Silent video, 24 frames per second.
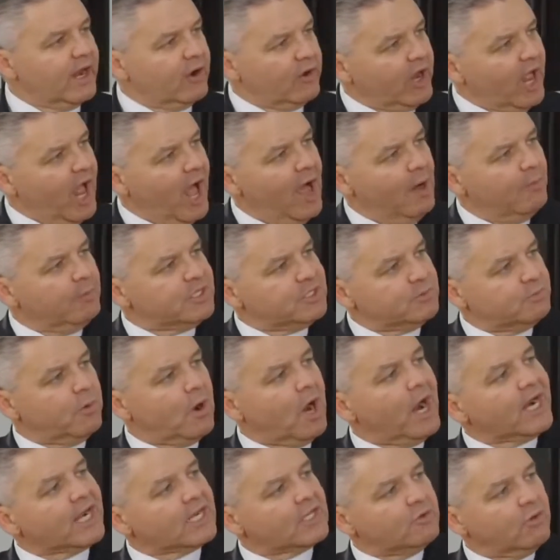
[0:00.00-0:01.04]
that area? How much
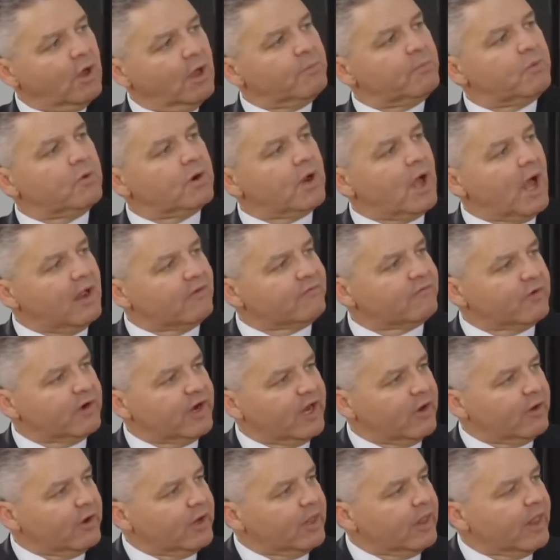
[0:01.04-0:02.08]
product do I put on for
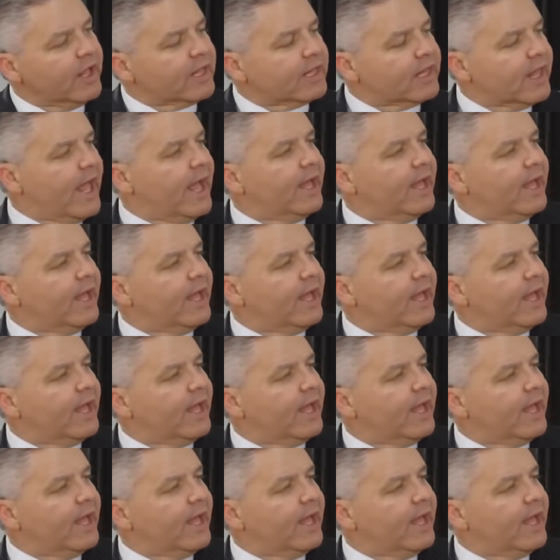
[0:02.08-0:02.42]
an area like